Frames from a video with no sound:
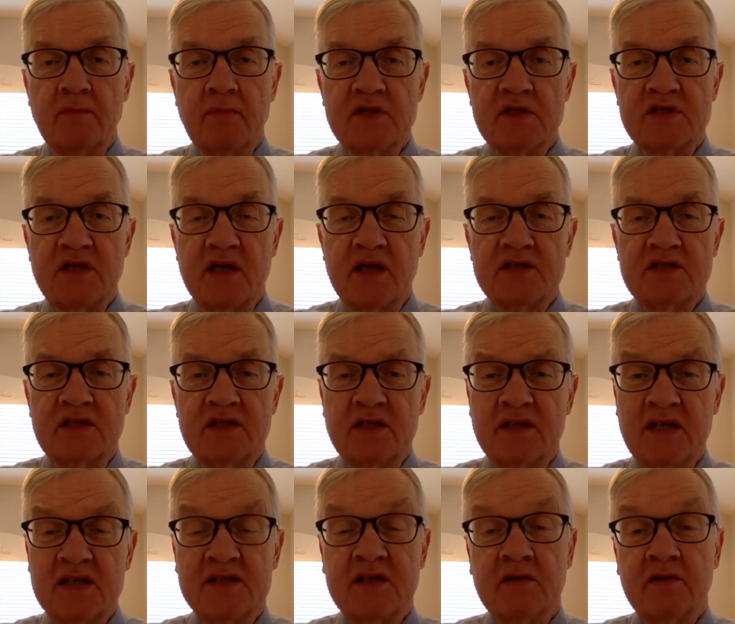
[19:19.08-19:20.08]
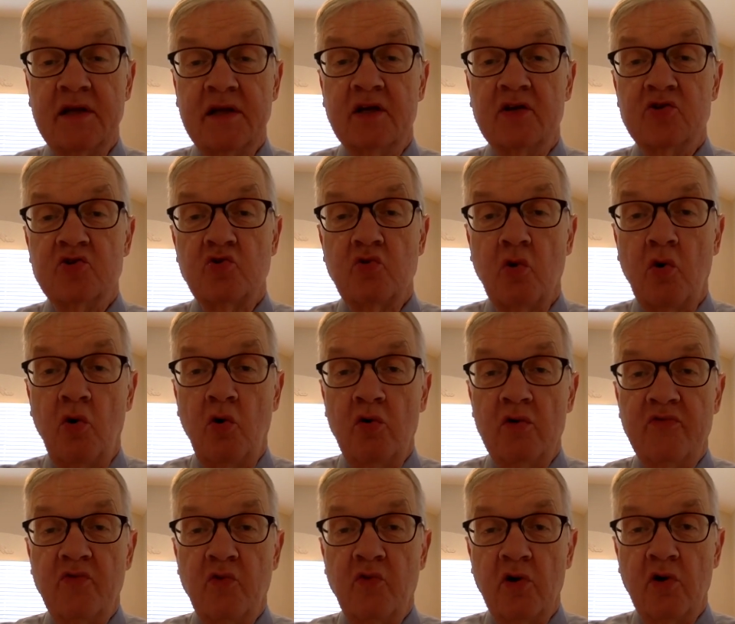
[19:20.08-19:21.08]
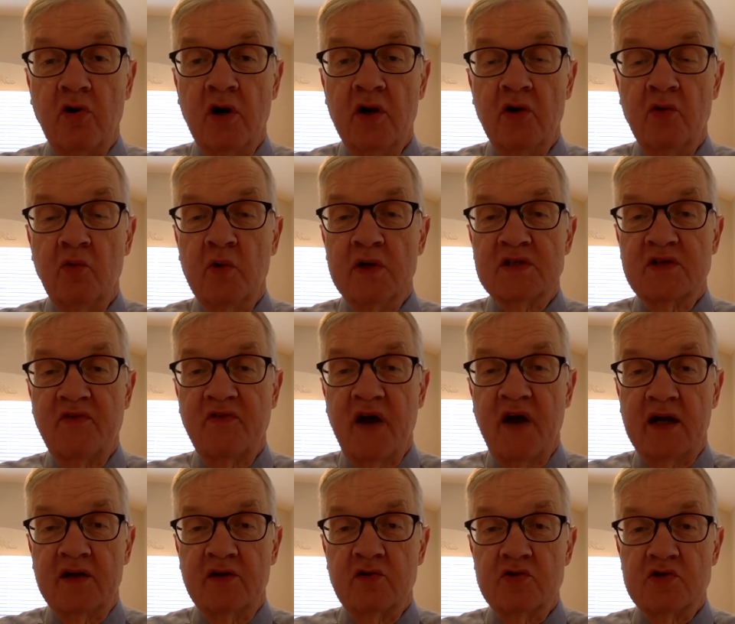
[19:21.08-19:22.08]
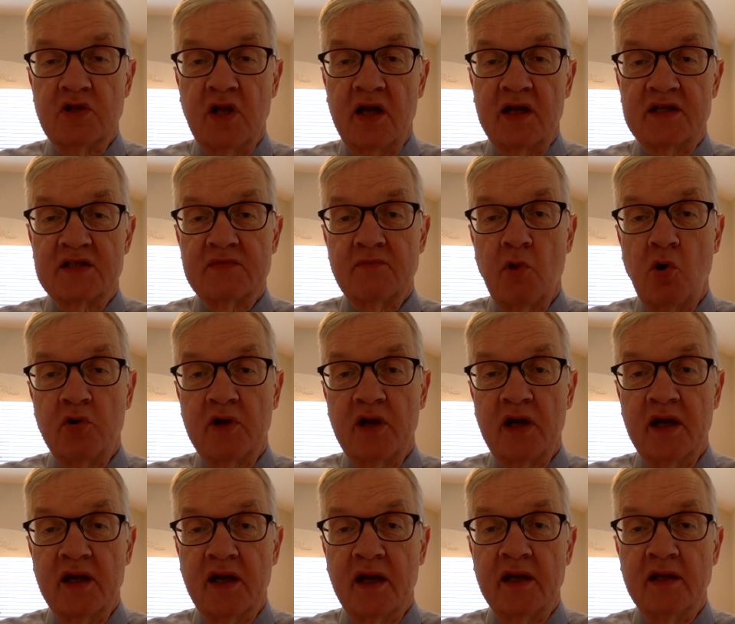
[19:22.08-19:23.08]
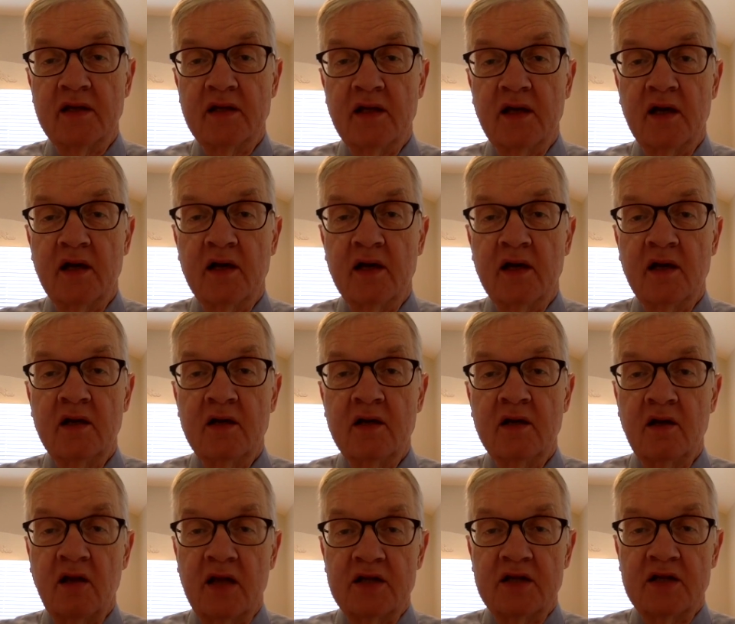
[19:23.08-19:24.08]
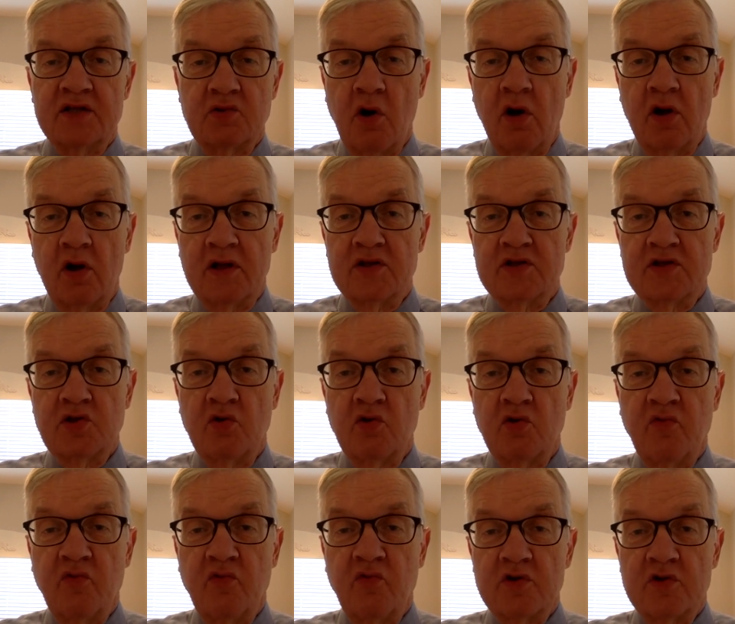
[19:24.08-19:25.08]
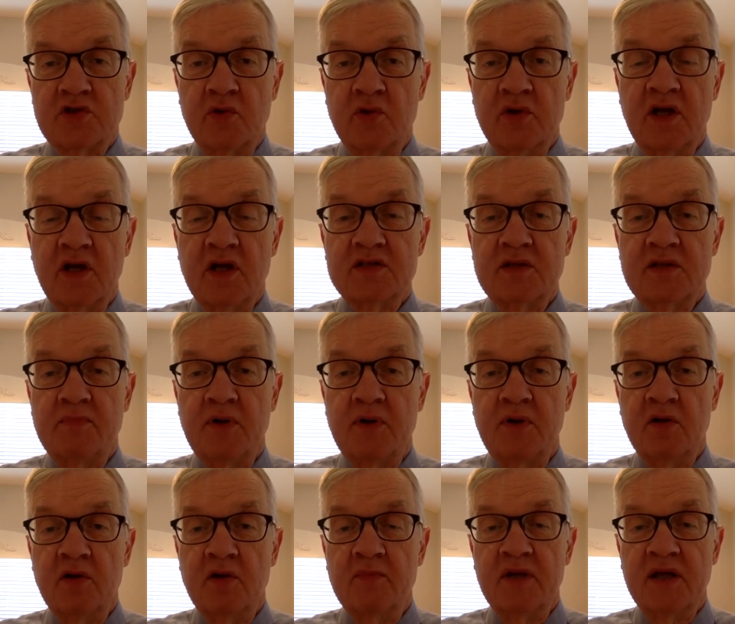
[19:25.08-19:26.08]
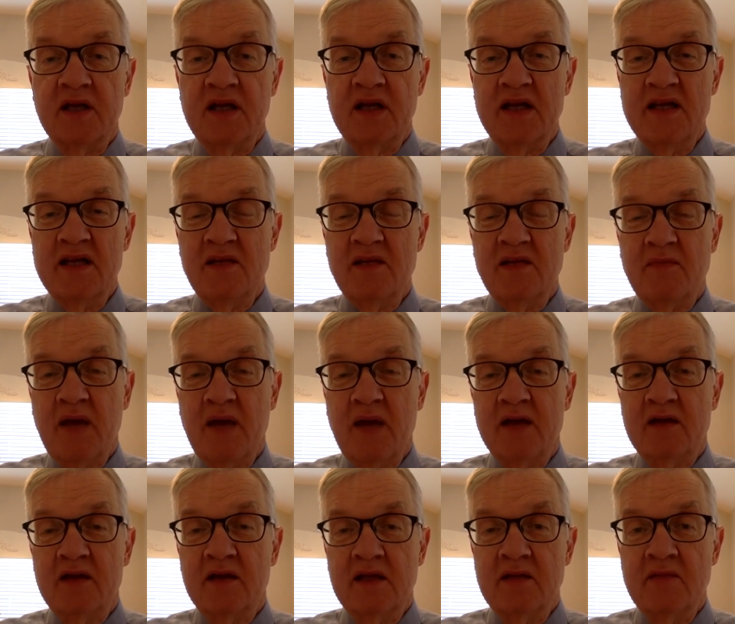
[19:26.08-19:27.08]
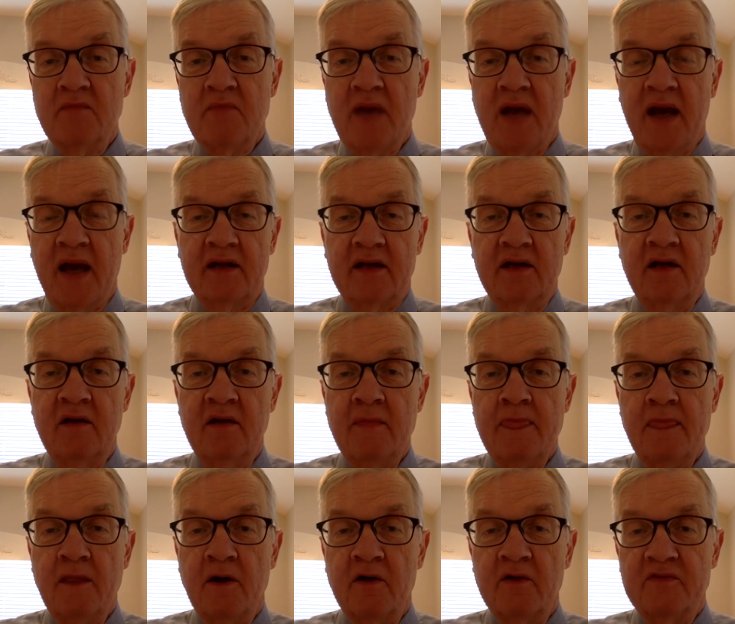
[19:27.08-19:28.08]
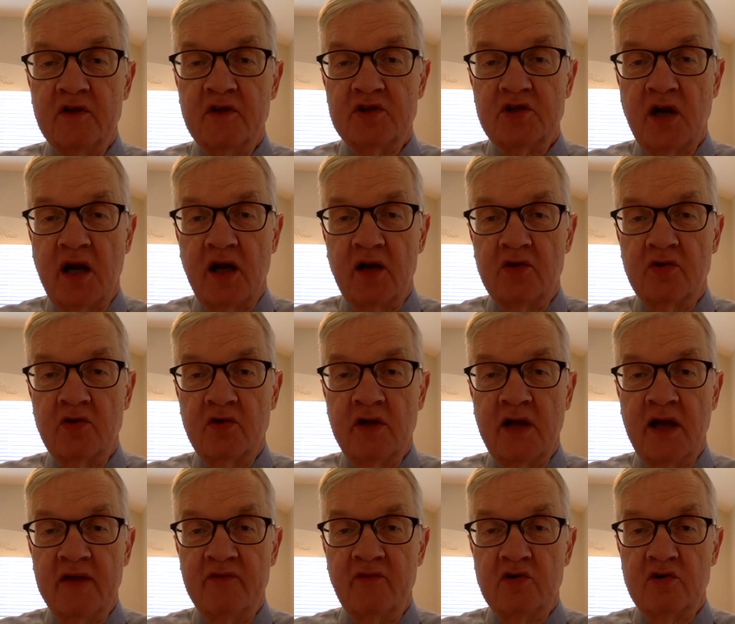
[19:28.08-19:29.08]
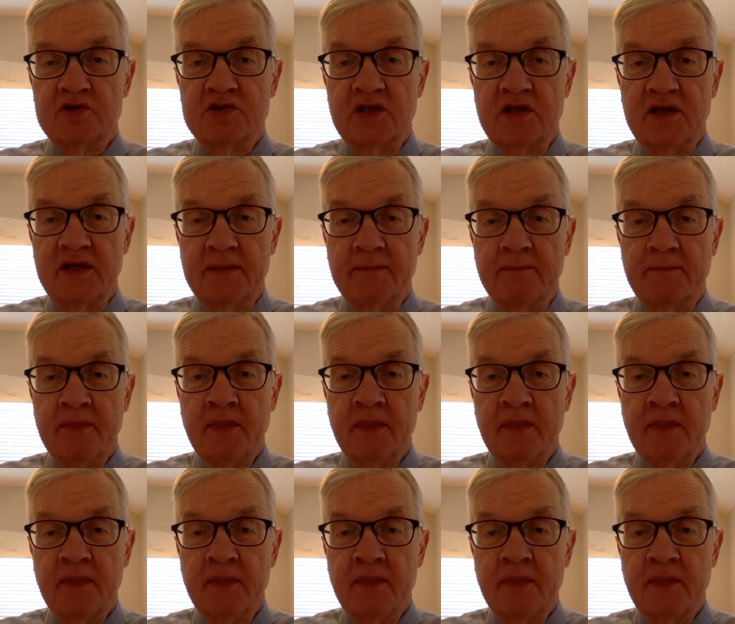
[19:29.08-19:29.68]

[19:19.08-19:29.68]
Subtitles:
statistically controlled for risk factors like smoking and cholesterol and so forth. So it does appear to be an independent impact of the childhood adversity.